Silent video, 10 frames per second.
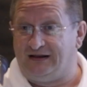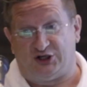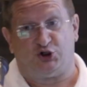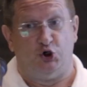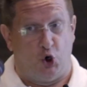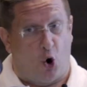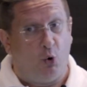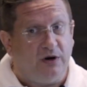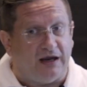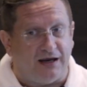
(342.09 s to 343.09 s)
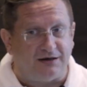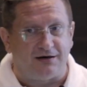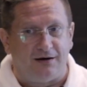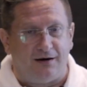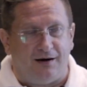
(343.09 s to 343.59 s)
There's no need,
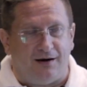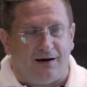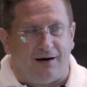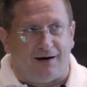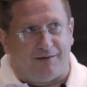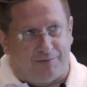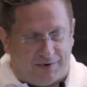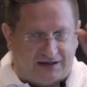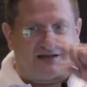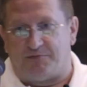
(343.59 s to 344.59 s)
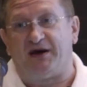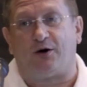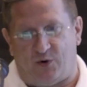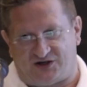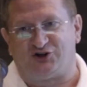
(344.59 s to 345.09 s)
but there's a
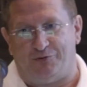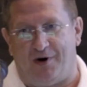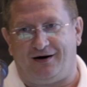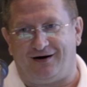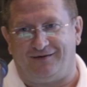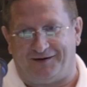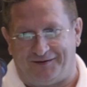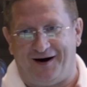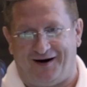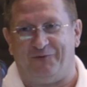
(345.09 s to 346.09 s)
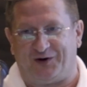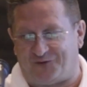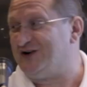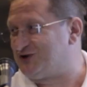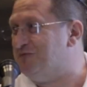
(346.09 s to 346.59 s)
big question mark. I will
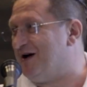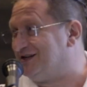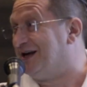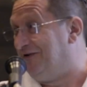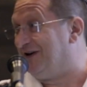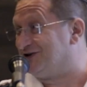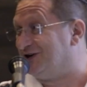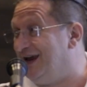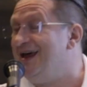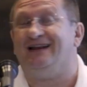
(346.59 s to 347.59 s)
question myself actually.